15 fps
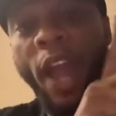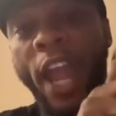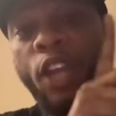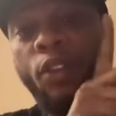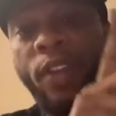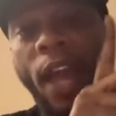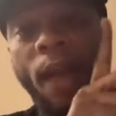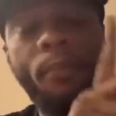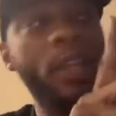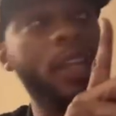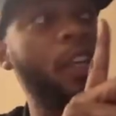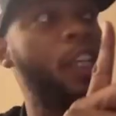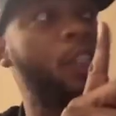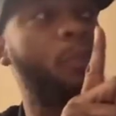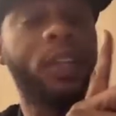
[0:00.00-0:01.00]
angry at
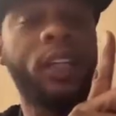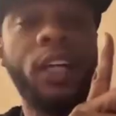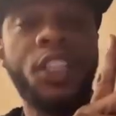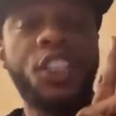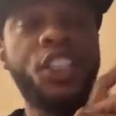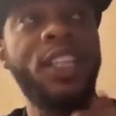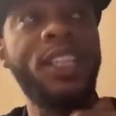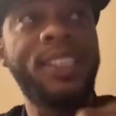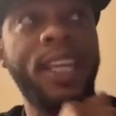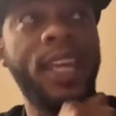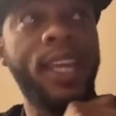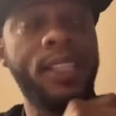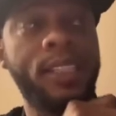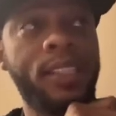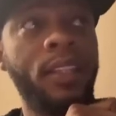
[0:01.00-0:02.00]
me is because she
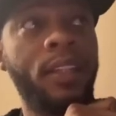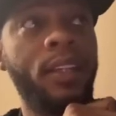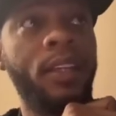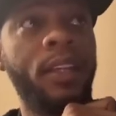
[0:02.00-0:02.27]
says